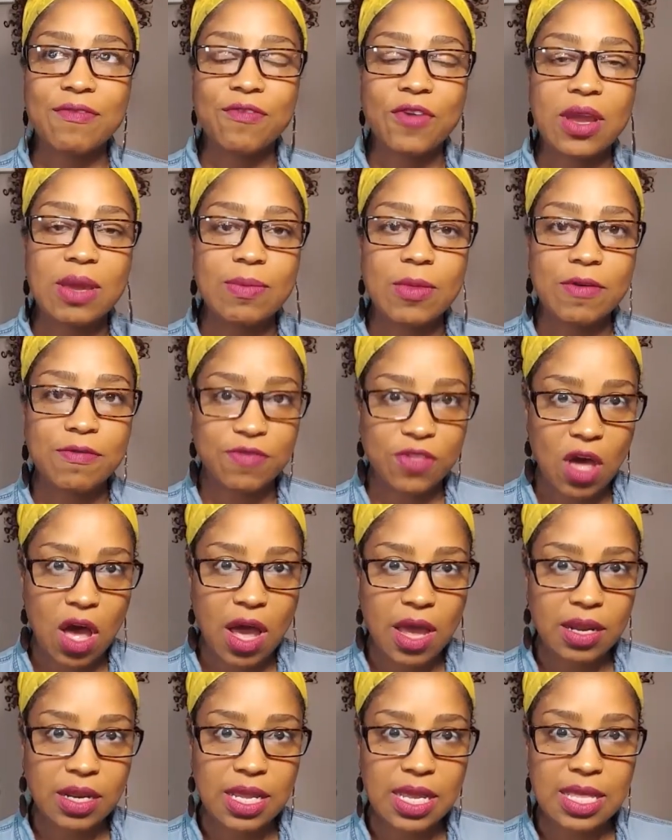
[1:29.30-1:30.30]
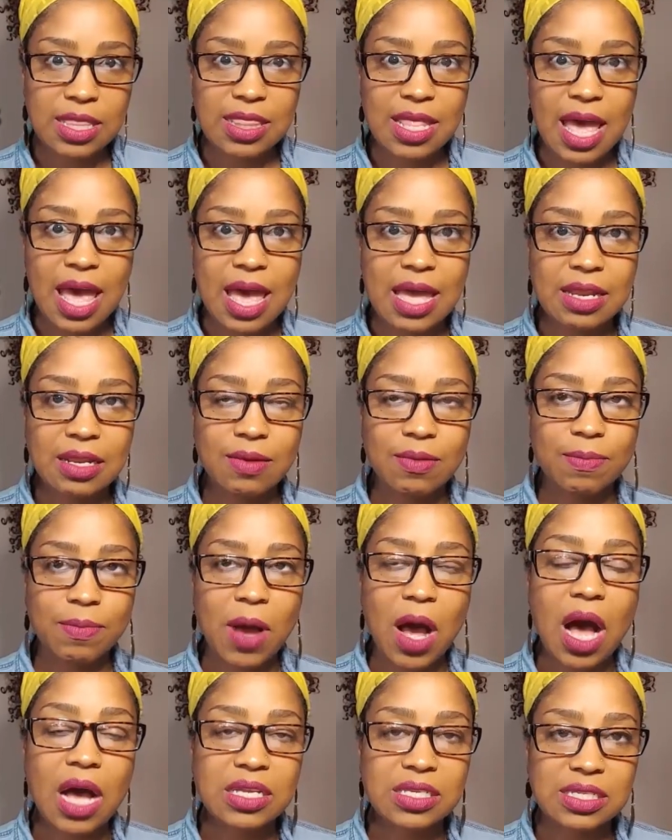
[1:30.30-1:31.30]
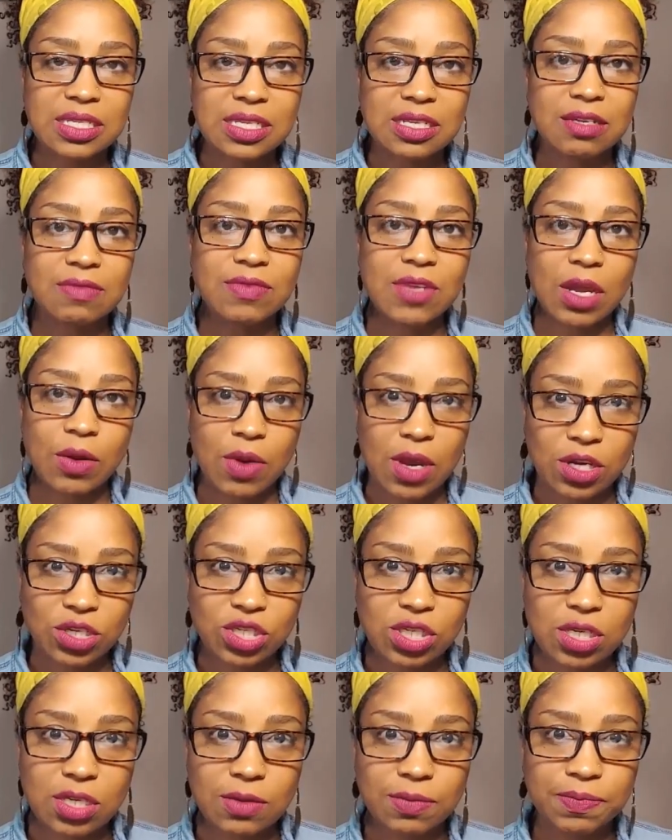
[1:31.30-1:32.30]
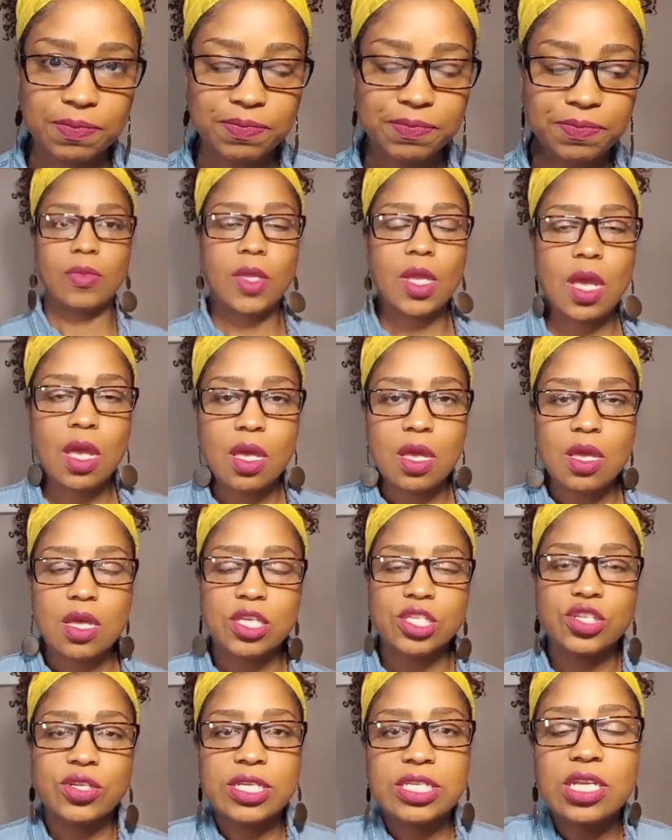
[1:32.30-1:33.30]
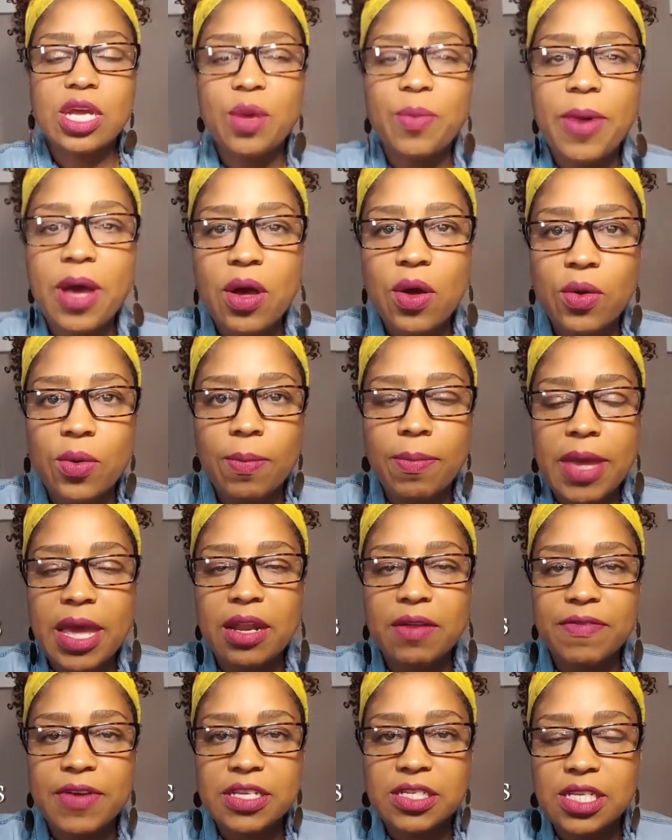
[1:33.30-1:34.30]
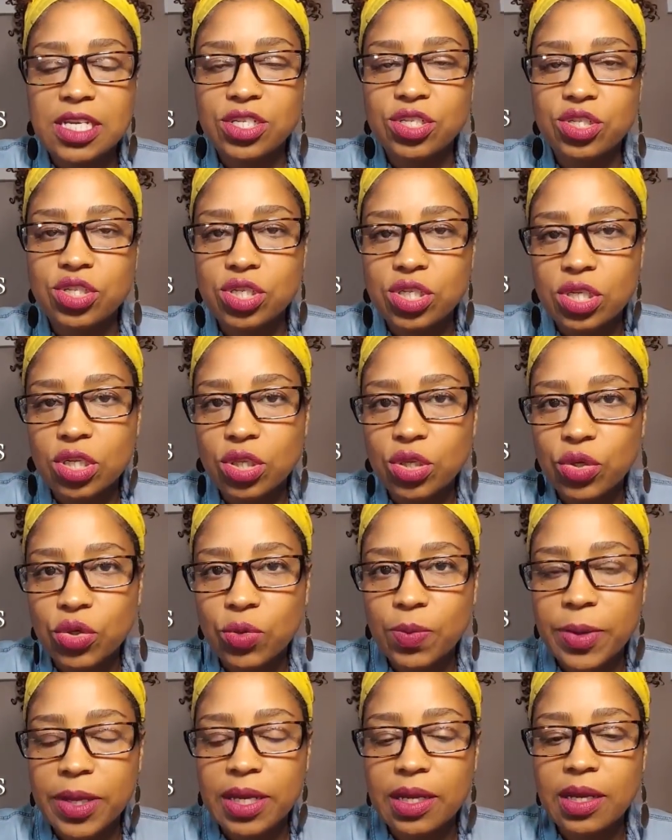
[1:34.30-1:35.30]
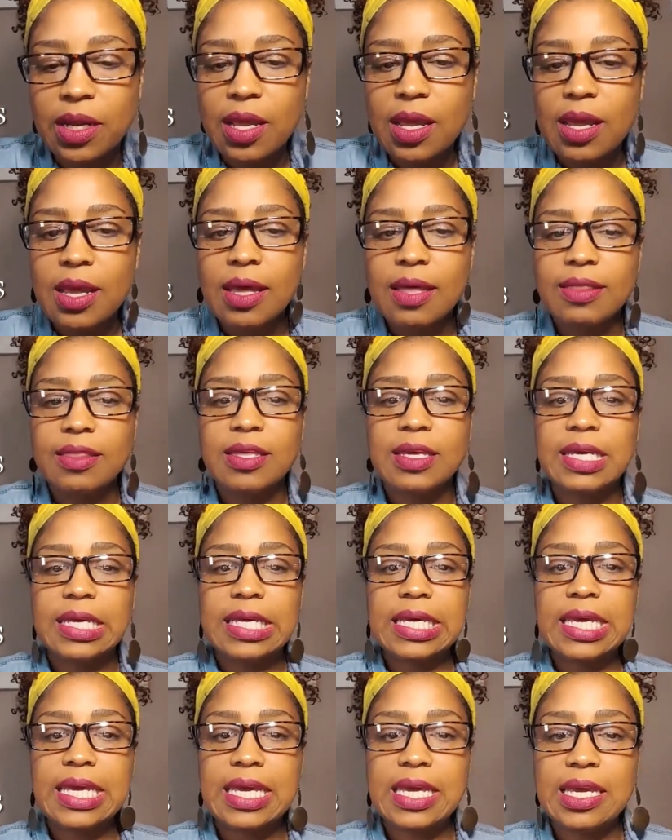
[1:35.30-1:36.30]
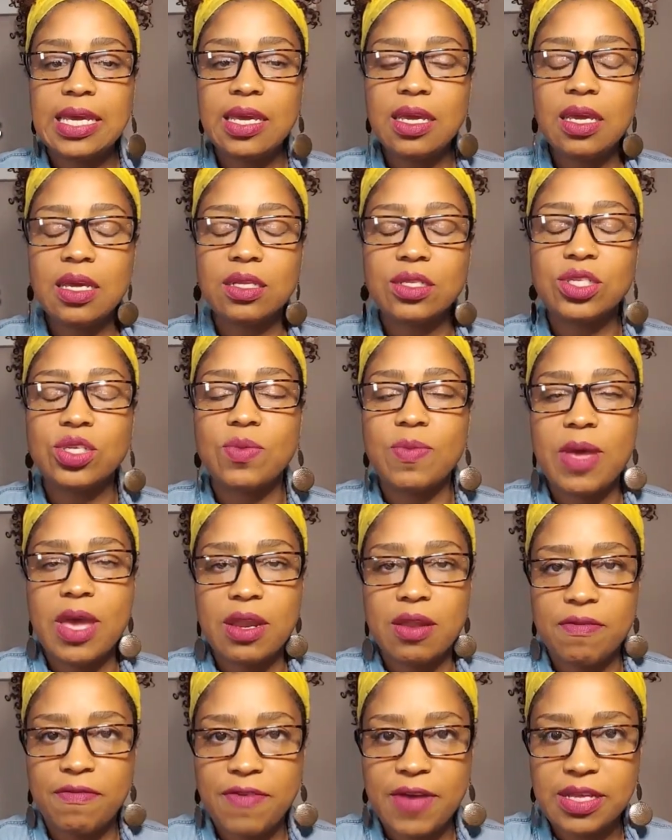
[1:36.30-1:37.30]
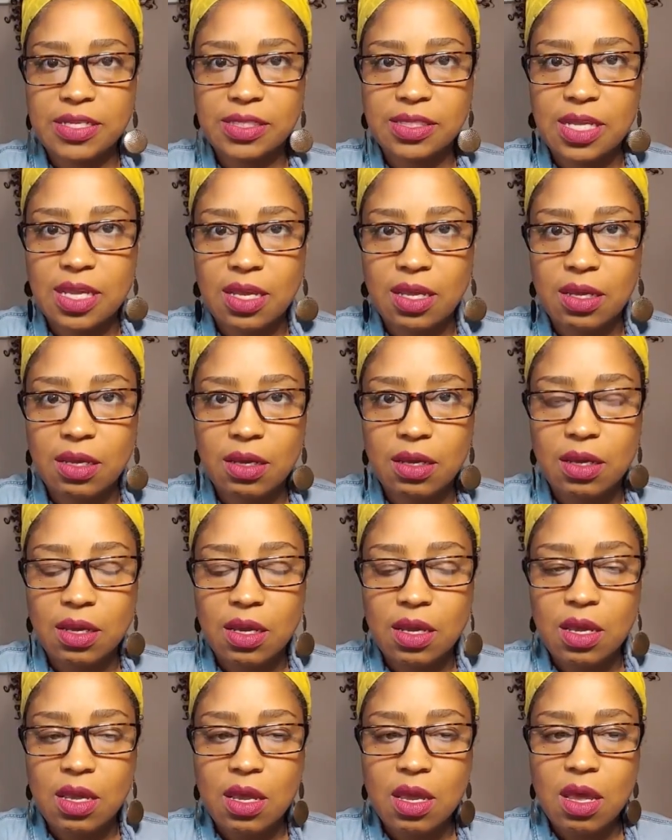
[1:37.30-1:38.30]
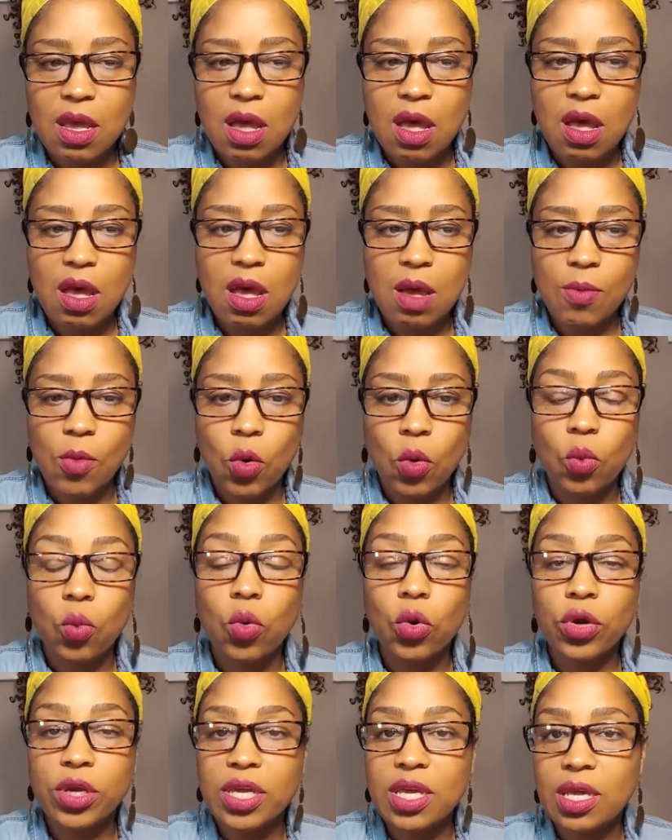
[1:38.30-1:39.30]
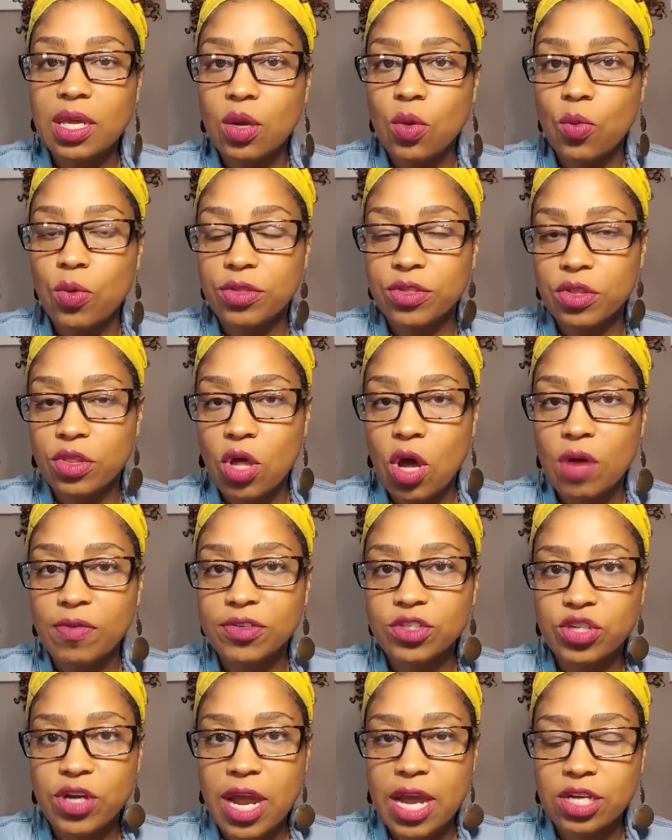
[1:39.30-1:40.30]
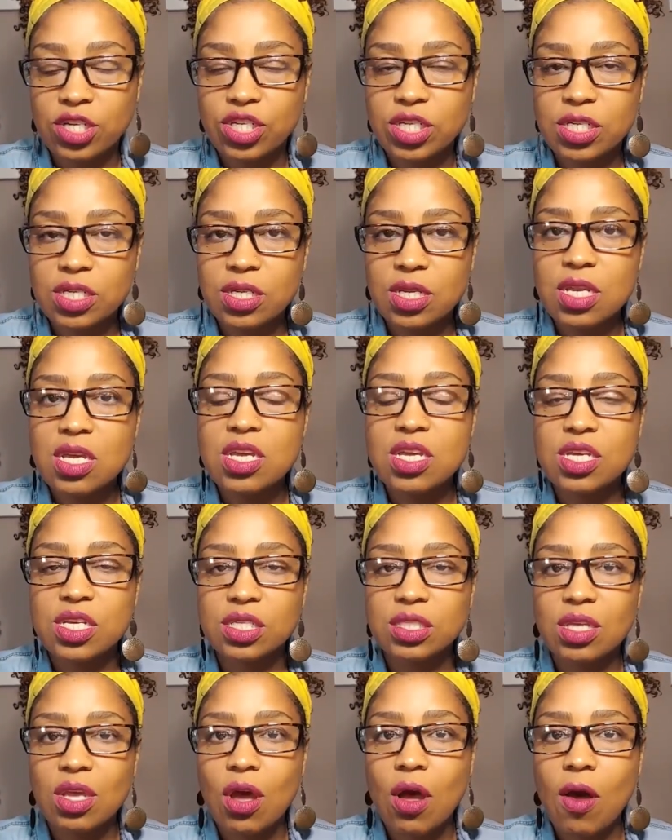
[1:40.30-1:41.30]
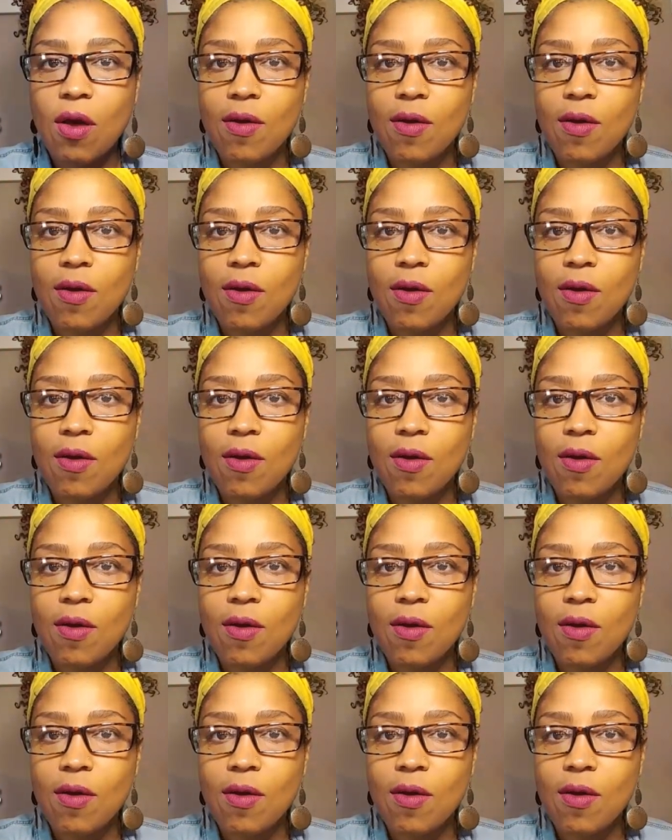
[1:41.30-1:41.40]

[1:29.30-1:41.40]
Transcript: frame of thought, in that positive direction. So let's talk about manifestation just a little bit. The key to manifesting or working with the law of attraction is